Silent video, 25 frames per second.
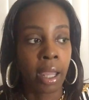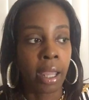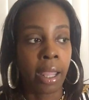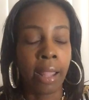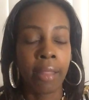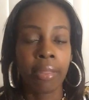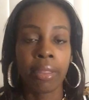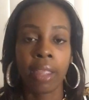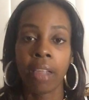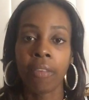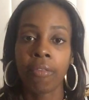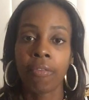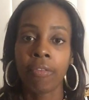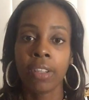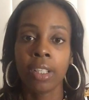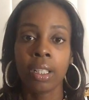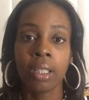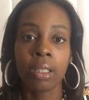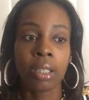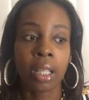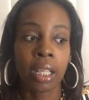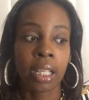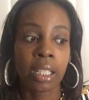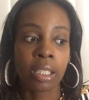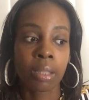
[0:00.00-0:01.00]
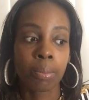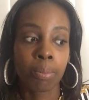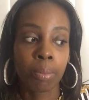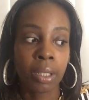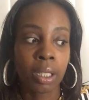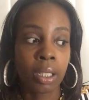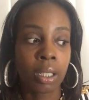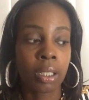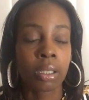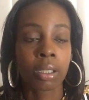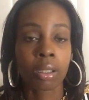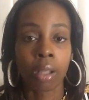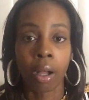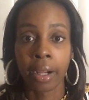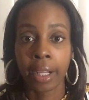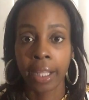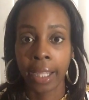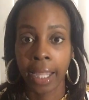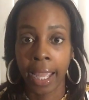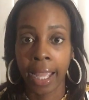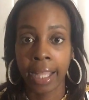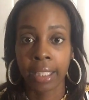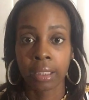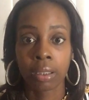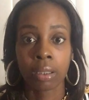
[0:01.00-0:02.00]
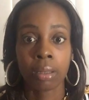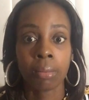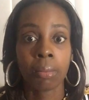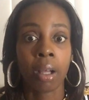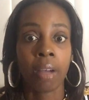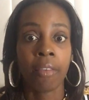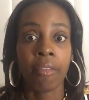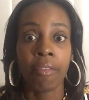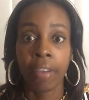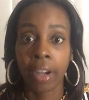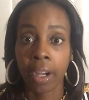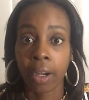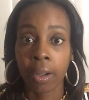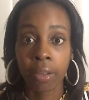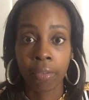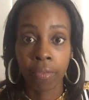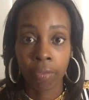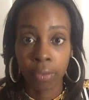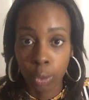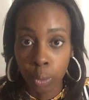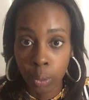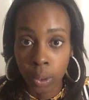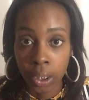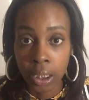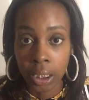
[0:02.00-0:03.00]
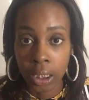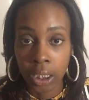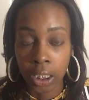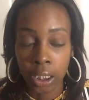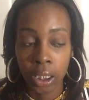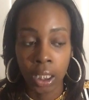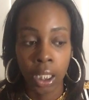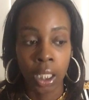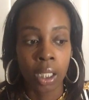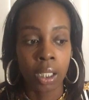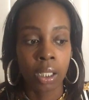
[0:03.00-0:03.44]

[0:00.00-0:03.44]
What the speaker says: and they speak sarcasm very fluently.